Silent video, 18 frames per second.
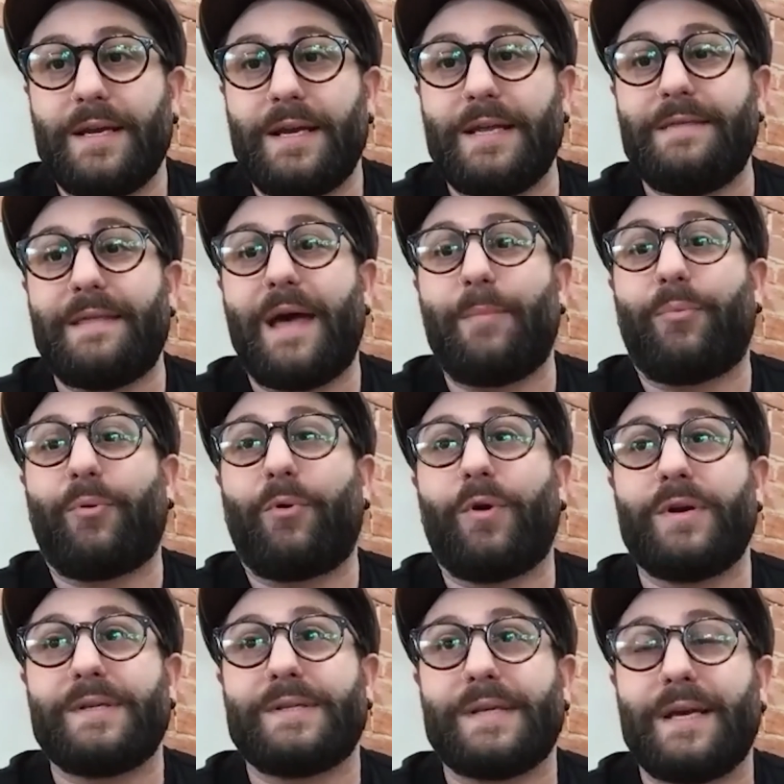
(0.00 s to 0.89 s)
In that
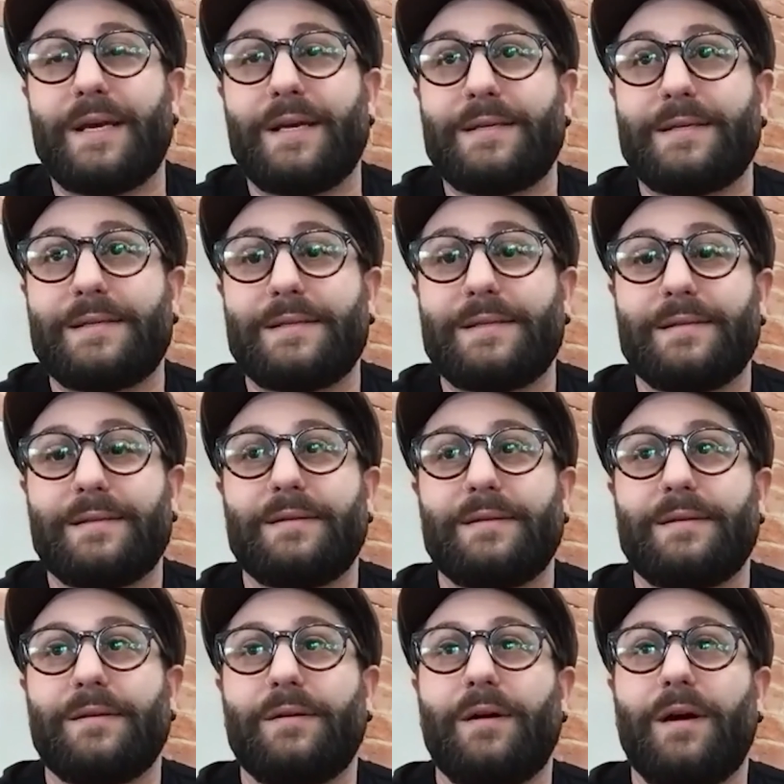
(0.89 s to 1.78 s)

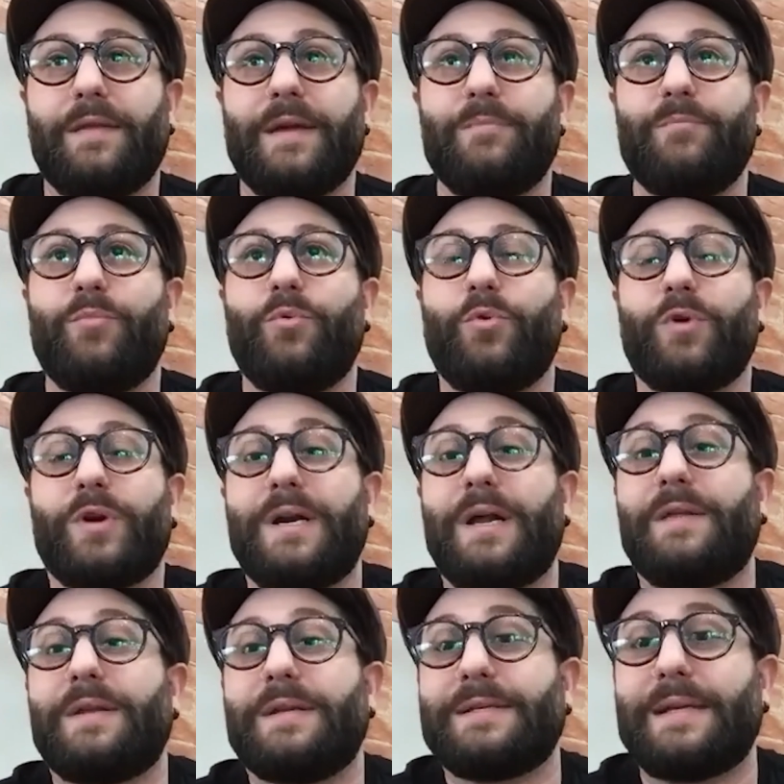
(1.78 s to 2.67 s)
process, I then bought
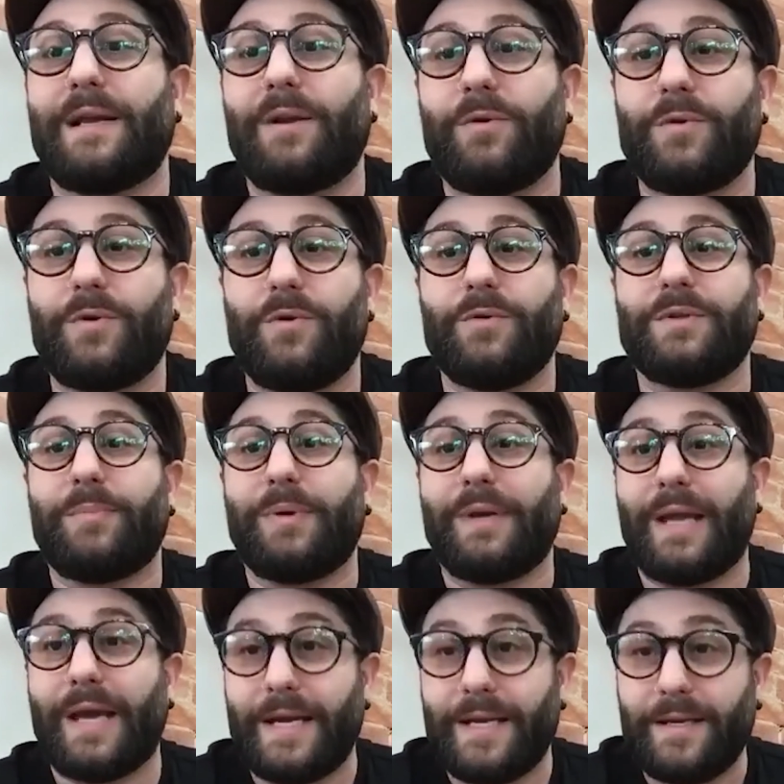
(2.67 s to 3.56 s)
another salon called the
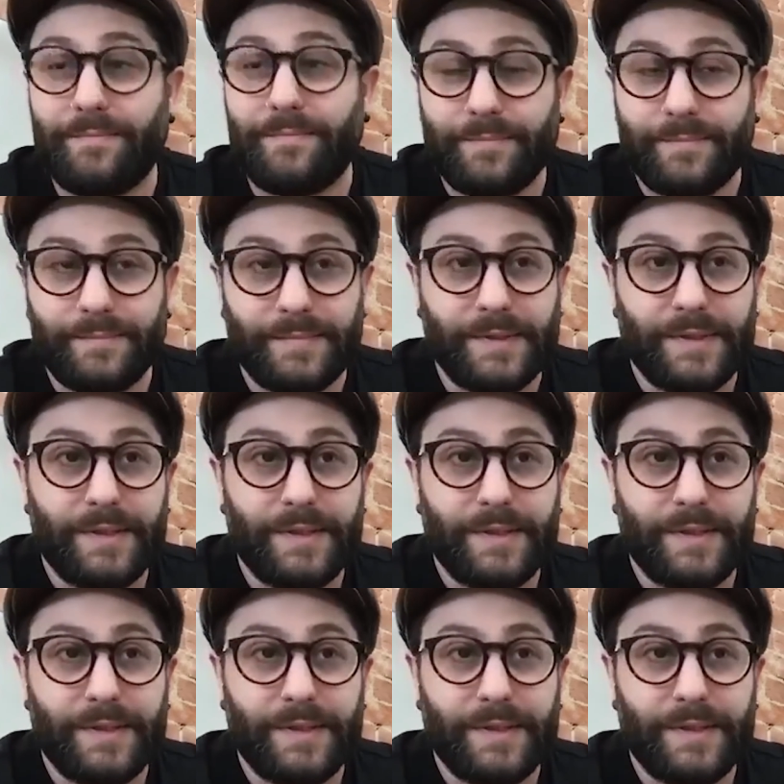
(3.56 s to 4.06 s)
Palladeum,